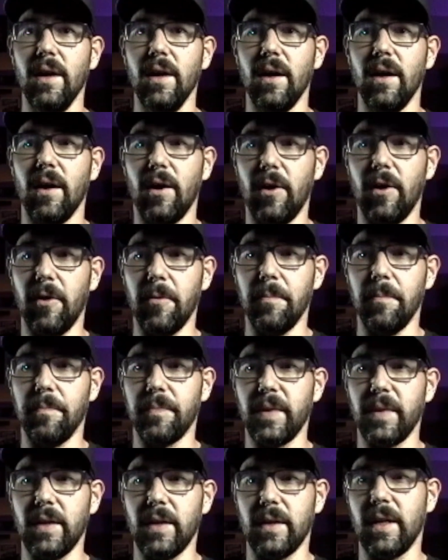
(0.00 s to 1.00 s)

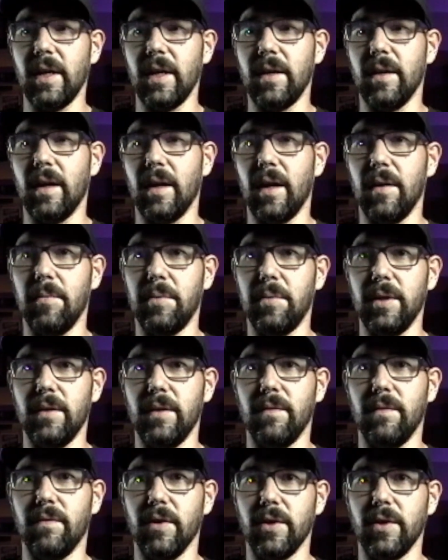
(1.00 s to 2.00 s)
And again, I'd be
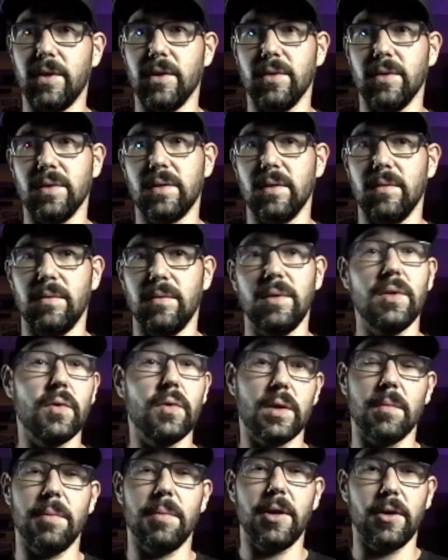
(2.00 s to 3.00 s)
very curious to do a
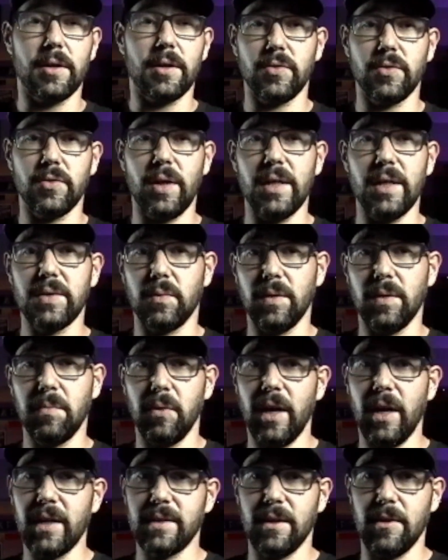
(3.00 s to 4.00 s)
compare and contrast with
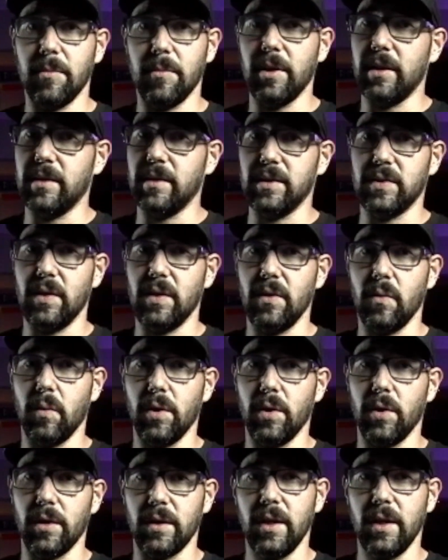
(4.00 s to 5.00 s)
Black Dynamite and his other
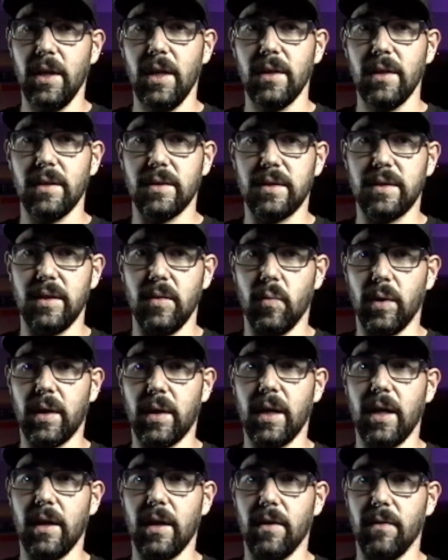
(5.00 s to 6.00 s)
work to see what
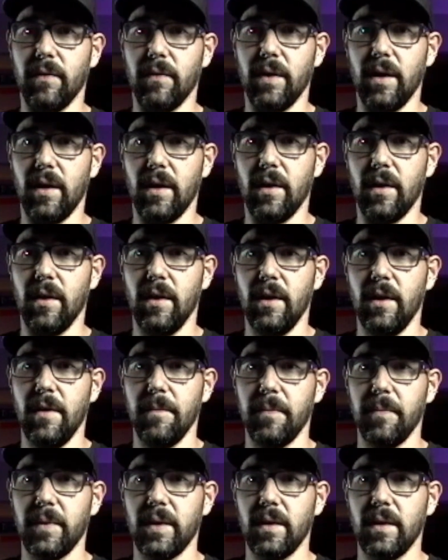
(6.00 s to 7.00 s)
kind of
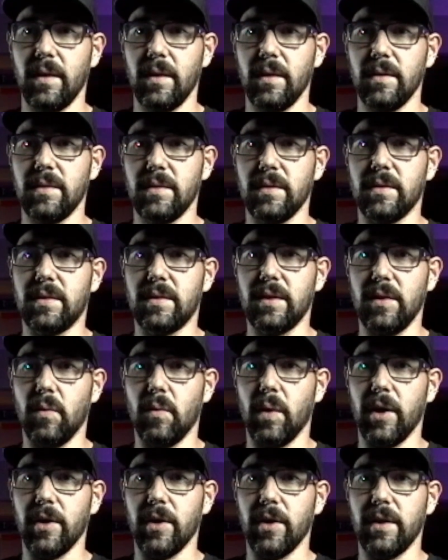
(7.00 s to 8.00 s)
to see
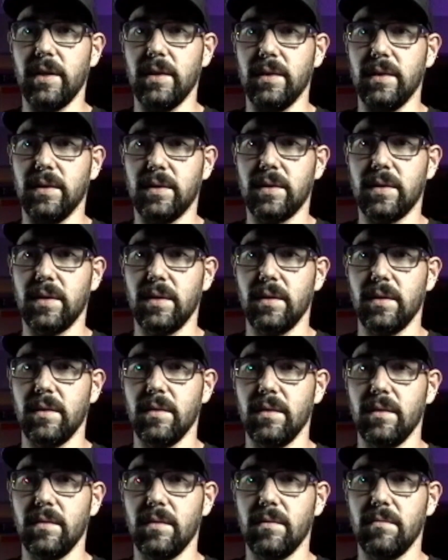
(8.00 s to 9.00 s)
where he's
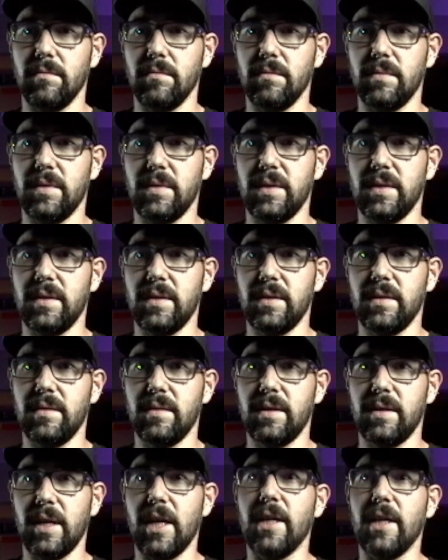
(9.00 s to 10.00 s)

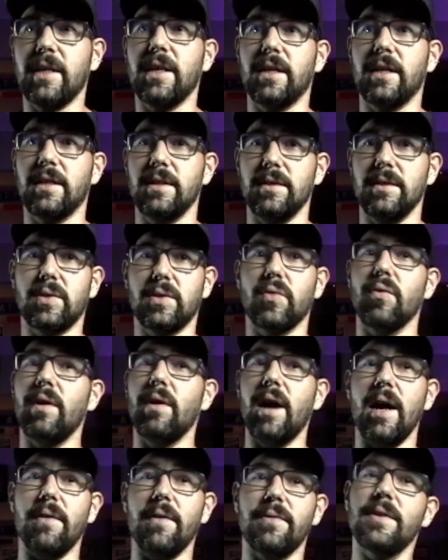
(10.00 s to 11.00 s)
taking his
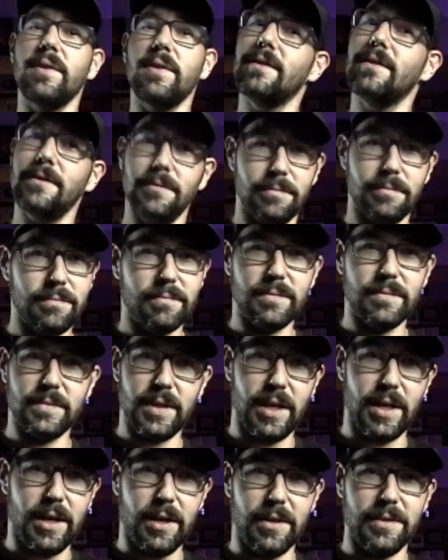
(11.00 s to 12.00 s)
craft,
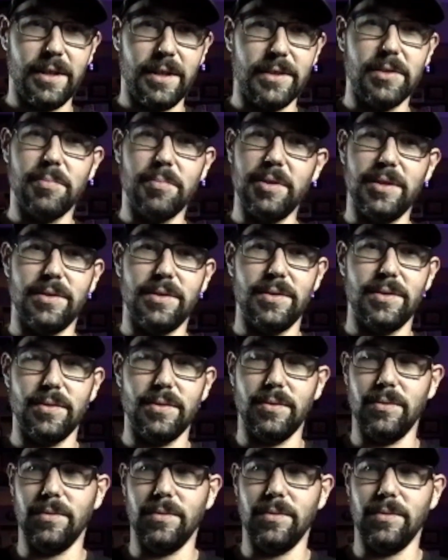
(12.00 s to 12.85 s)
not to be too